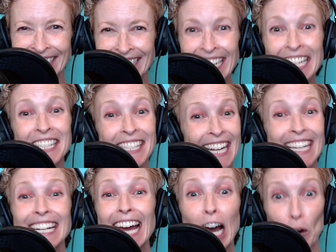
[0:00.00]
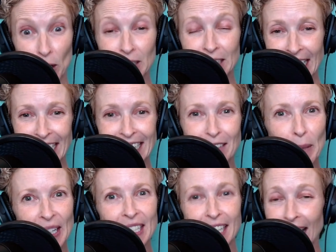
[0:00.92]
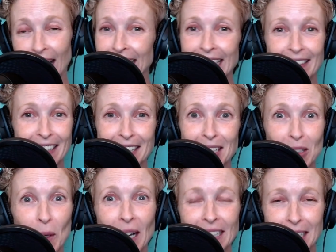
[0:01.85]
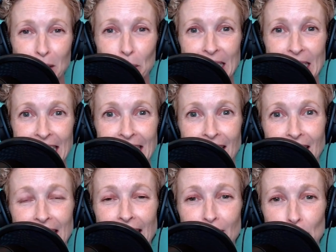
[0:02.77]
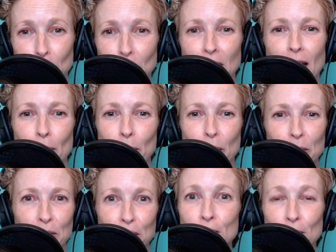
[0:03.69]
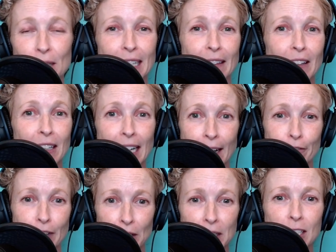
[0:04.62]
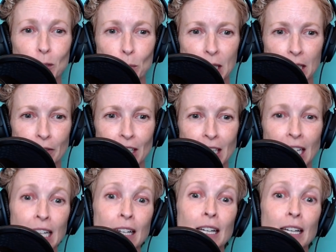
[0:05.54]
Stay in our lane, because I get this as well as a PT. I'll have people come post-surgery and they'll have very specific,